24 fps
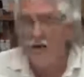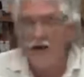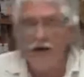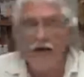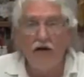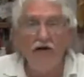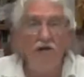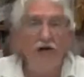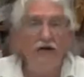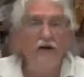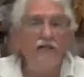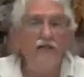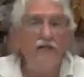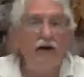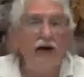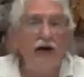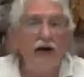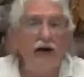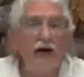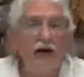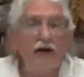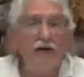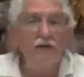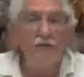Hell, that's
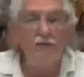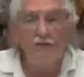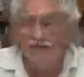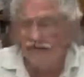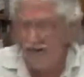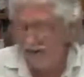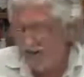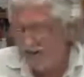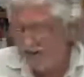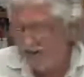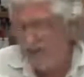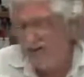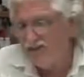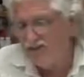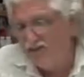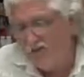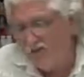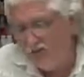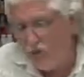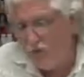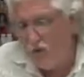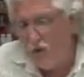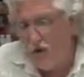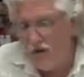my age,
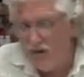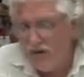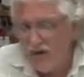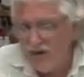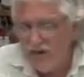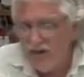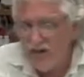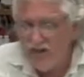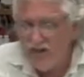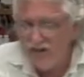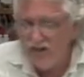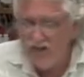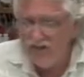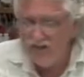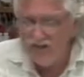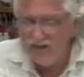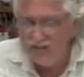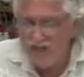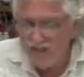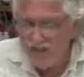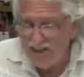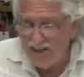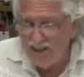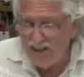64. But
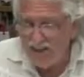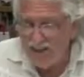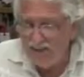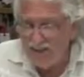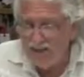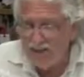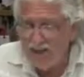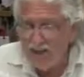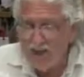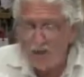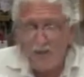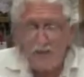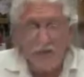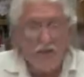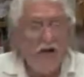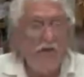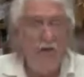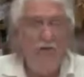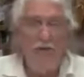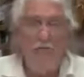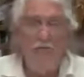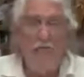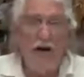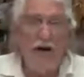still,
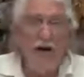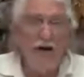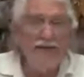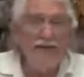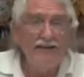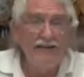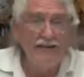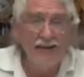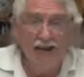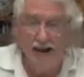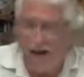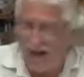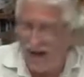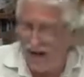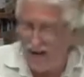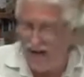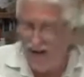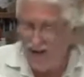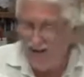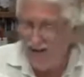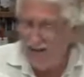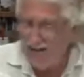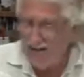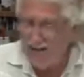I mean, my
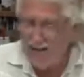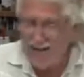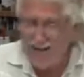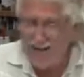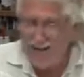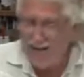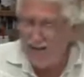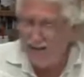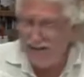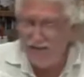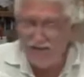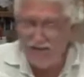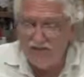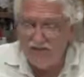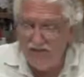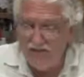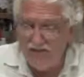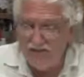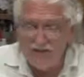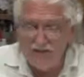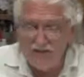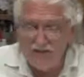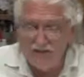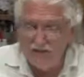God, congestive
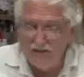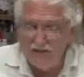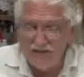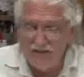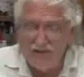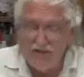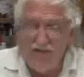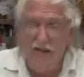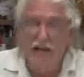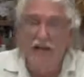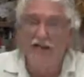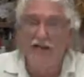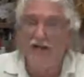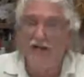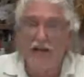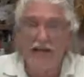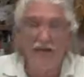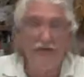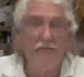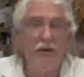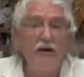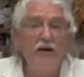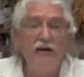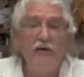heart failure,
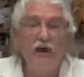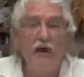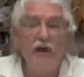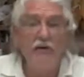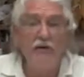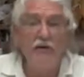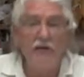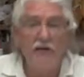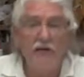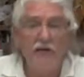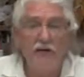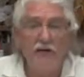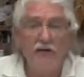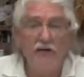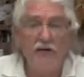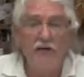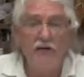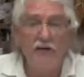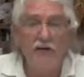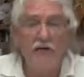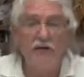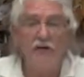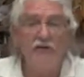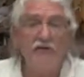that's big time kidney and
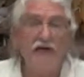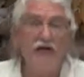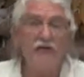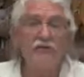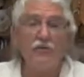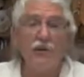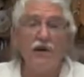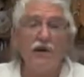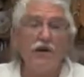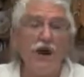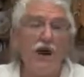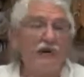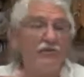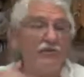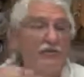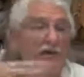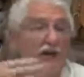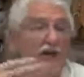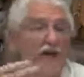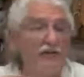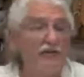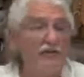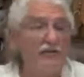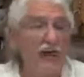adrenals. That's why you're
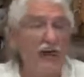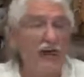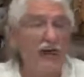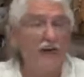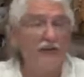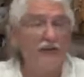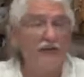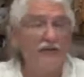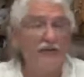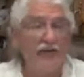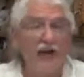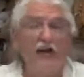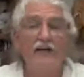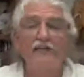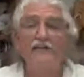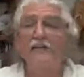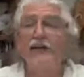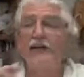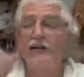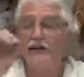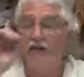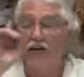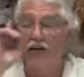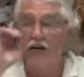having anxieties. And I
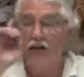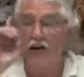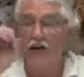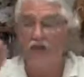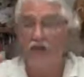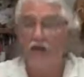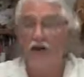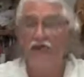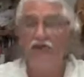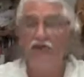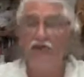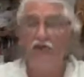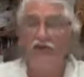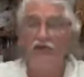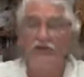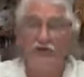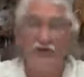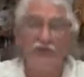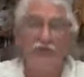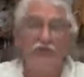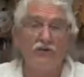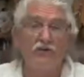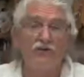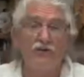say take off after your
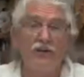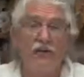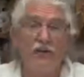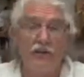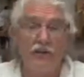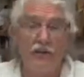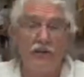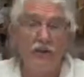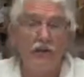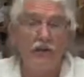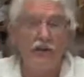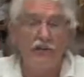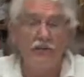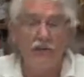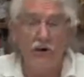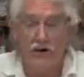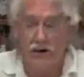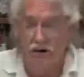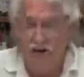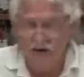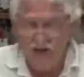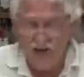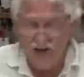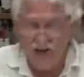children's kidney and
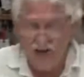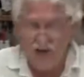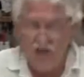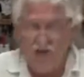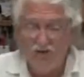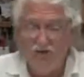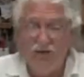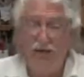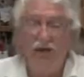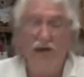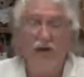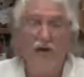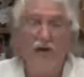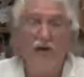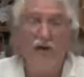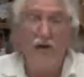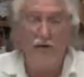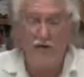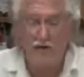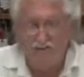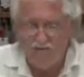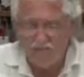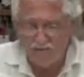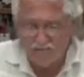adrenals. You can't
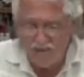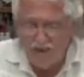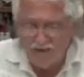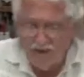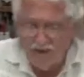hurt them.